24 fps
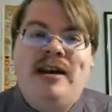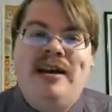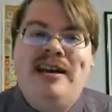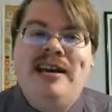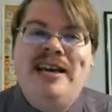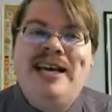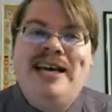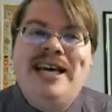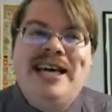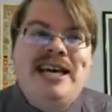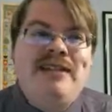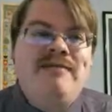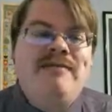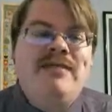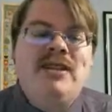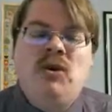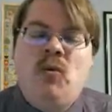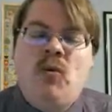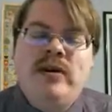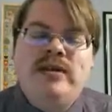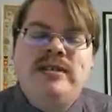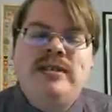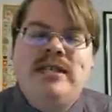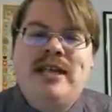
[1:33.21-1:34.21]
and even
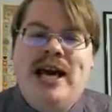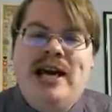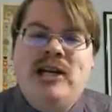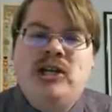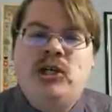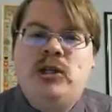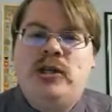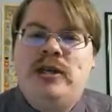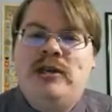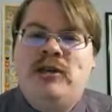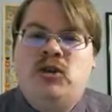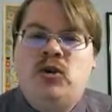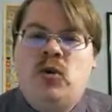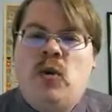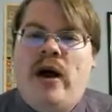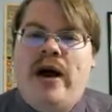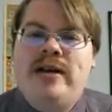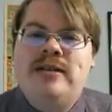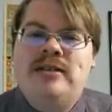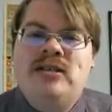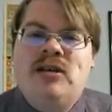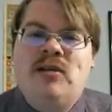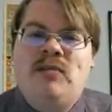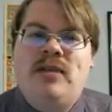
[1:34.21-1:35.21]
the ones that actually
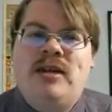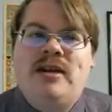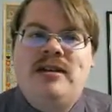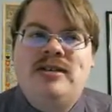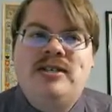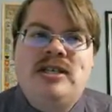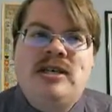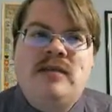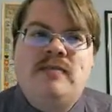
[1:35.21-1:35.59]
try something